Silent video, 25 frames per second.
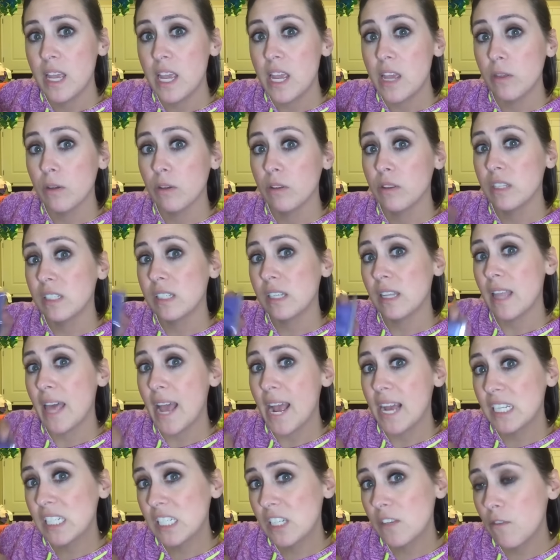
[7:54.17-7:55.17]
either this
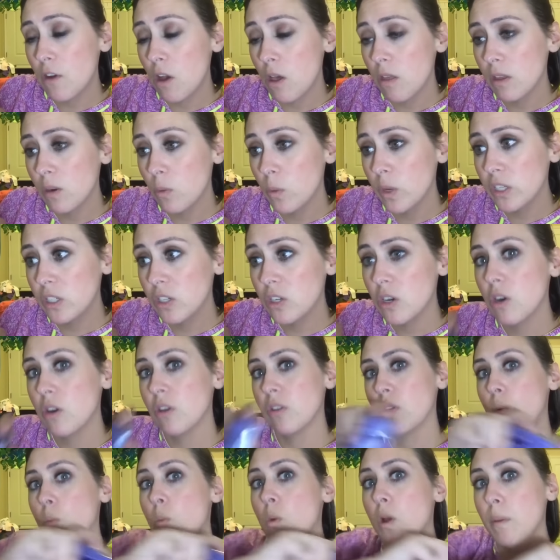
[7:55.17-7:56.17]
last fall and winter
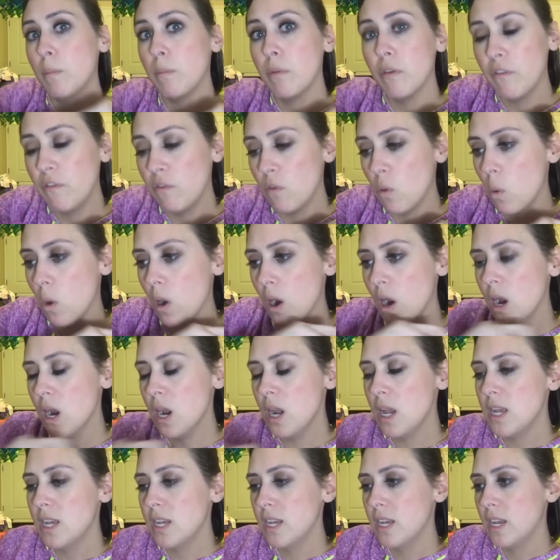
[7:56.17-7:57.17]
or the one before.